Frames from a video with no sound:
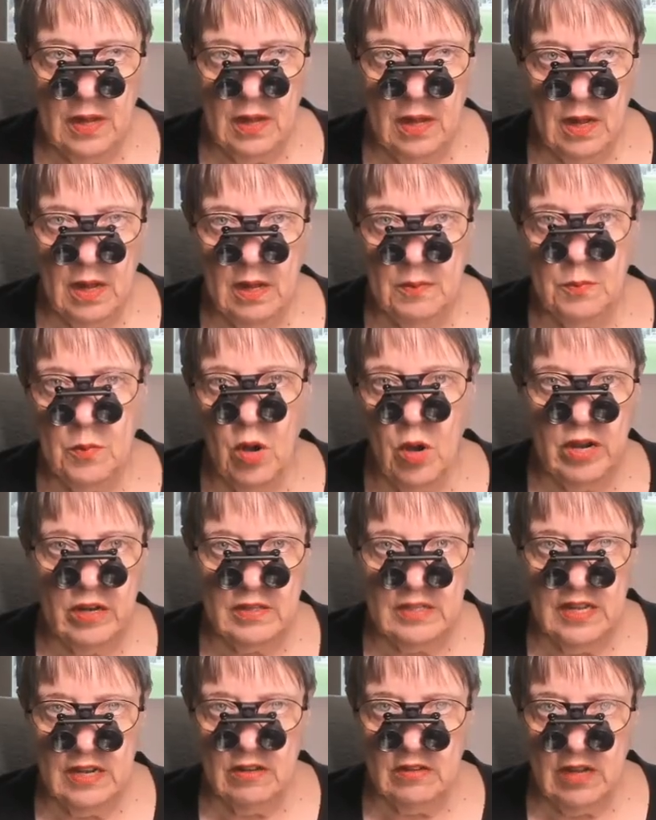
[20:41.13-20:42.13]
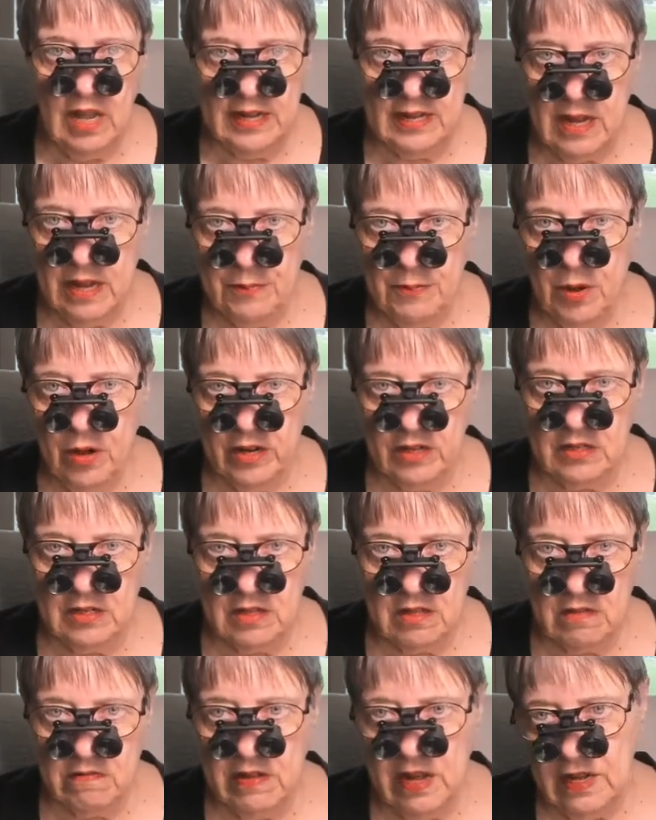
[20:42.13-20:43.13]
mark there, like I parked a
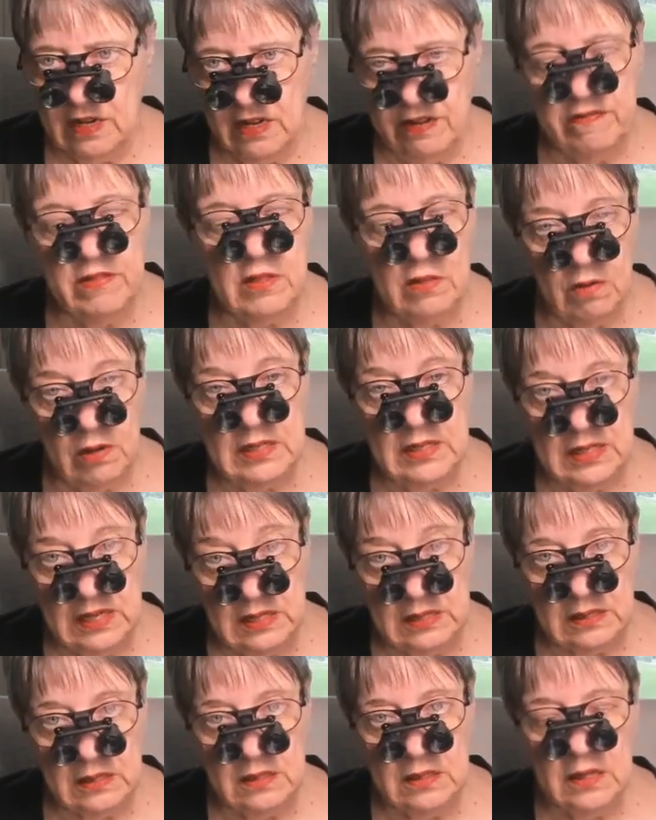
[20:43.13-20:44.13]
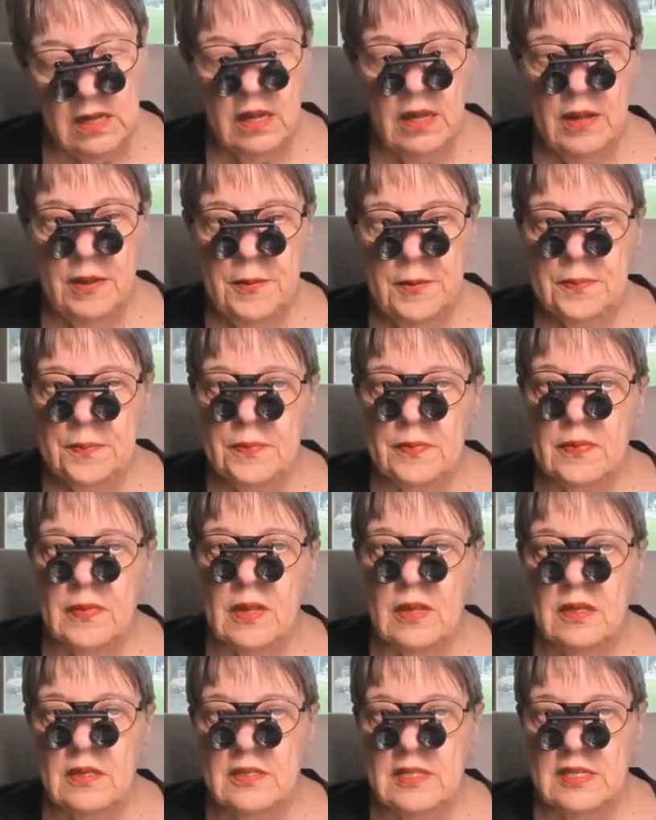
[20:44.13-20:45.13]
thread, even though I didn't,
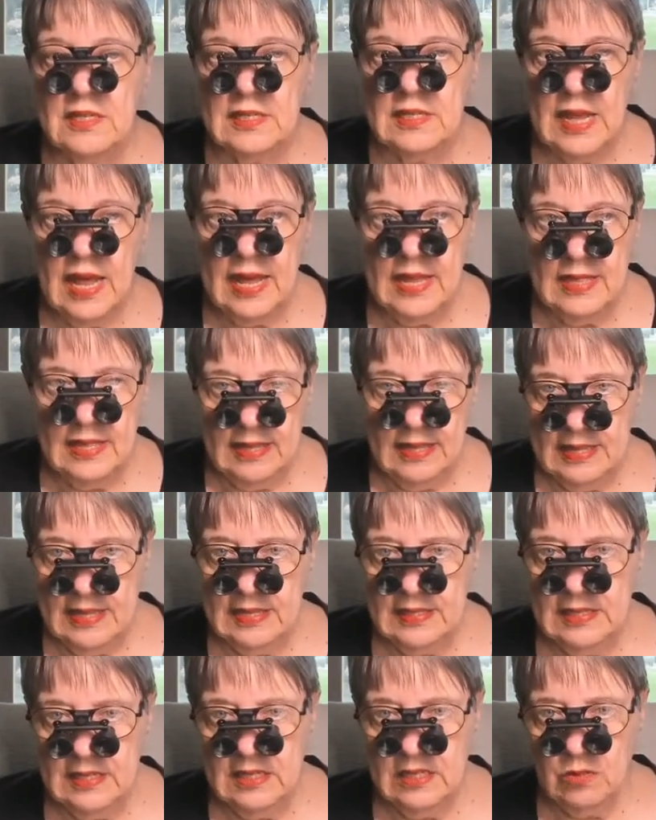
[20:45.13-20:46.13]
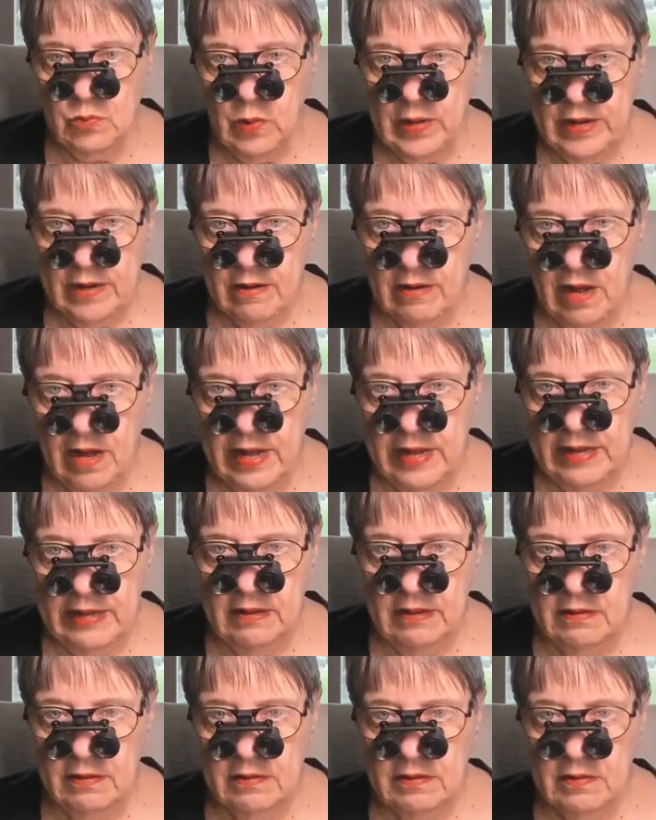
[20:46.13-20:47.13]
to say that this is where
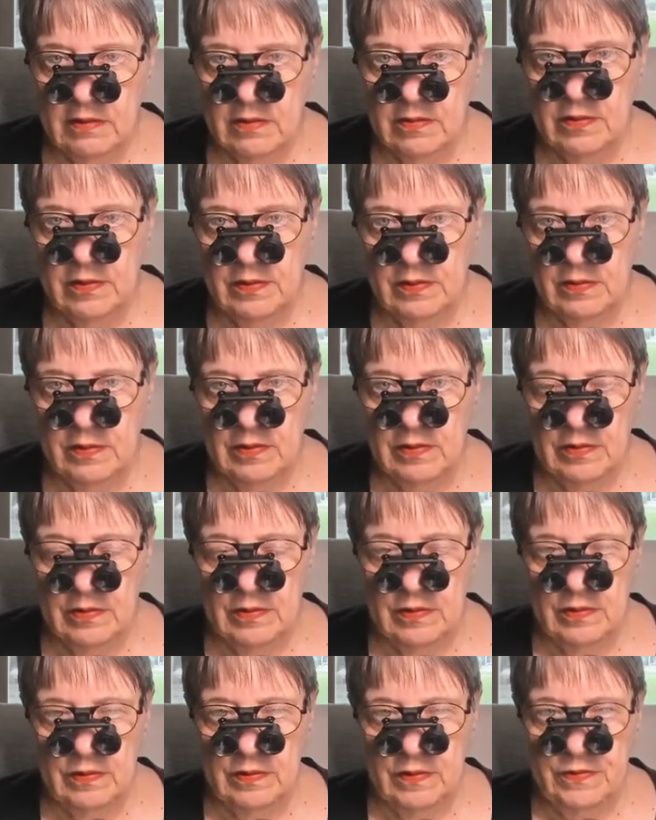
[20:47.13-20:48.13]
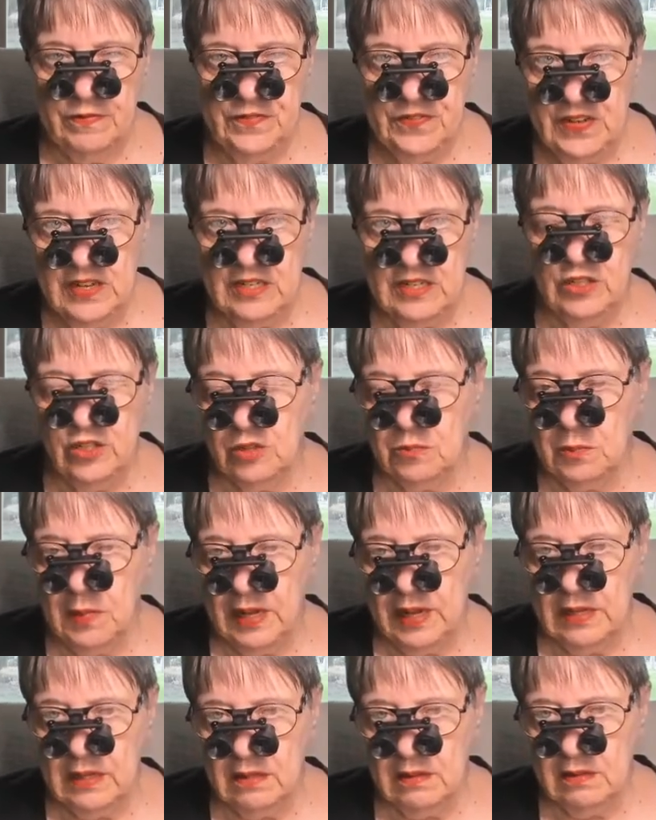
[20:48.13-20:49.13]
I finished
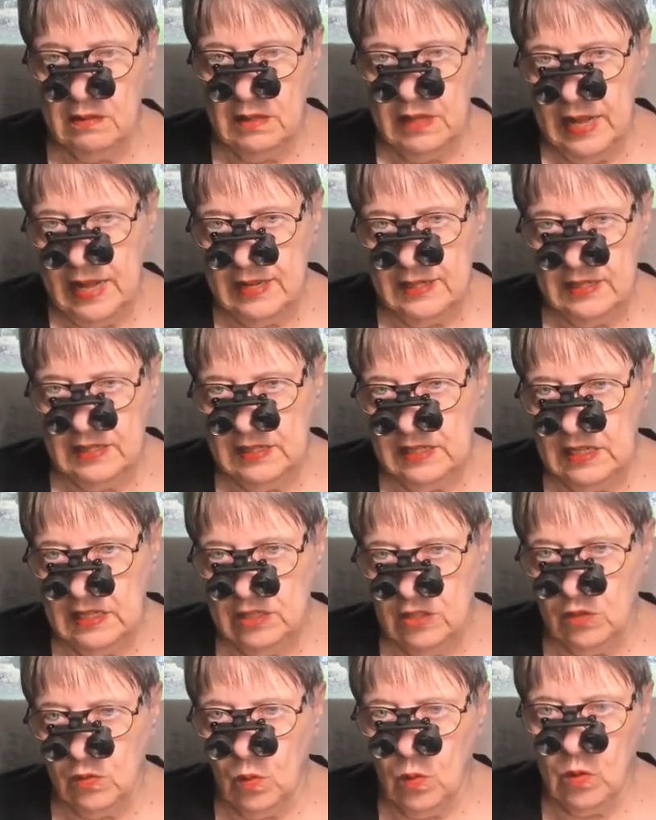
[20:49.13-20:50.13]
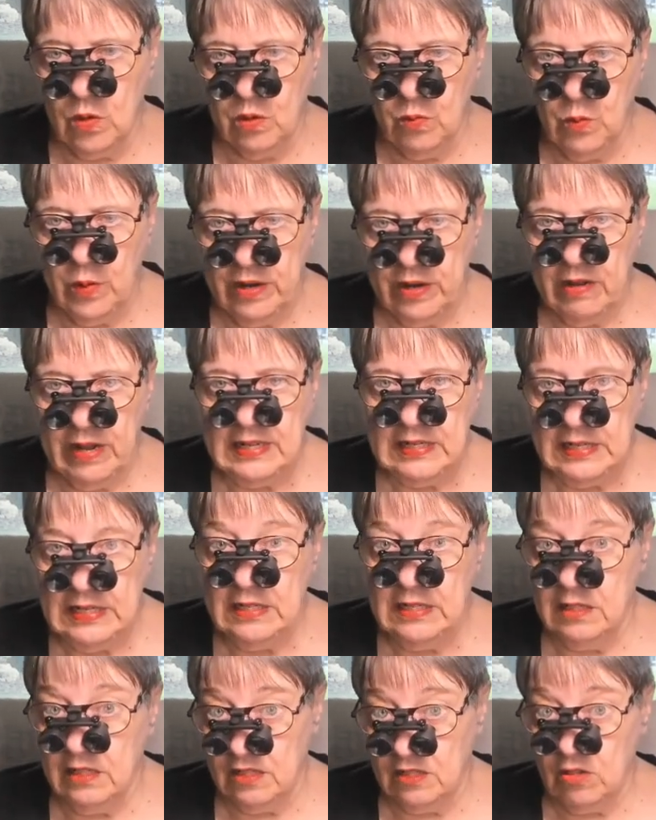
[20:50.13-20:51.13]
my last stitch or where I need
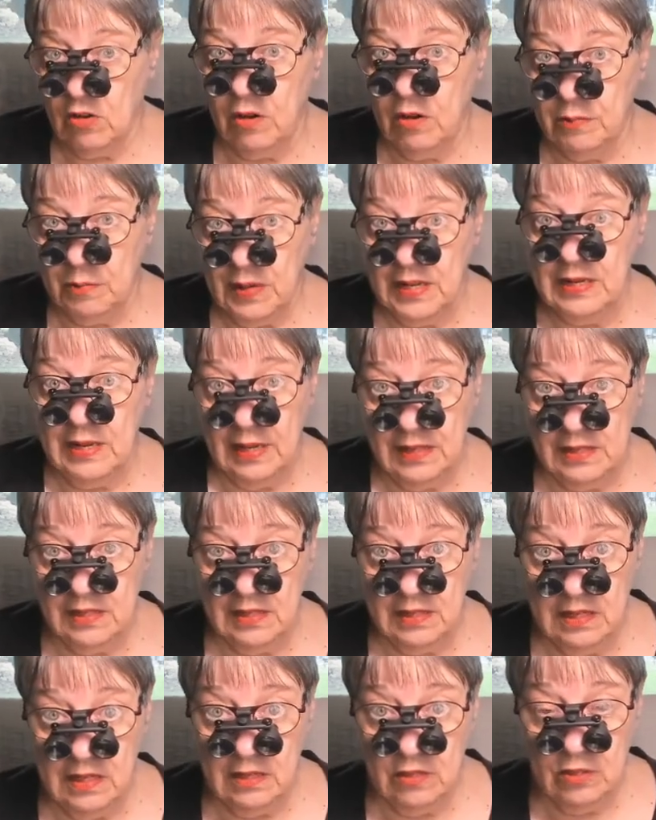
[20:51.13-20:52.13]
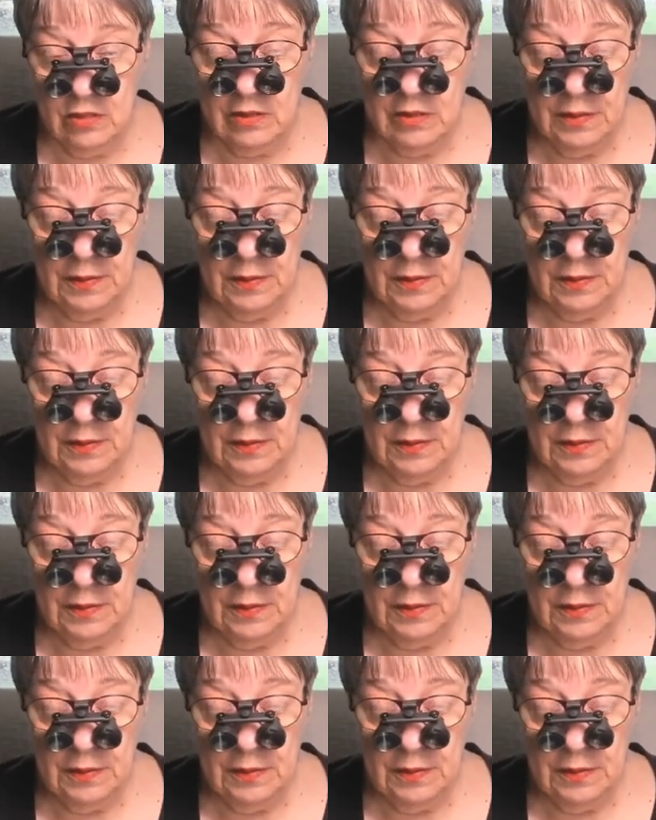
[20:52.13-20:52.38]
to start my next stitch.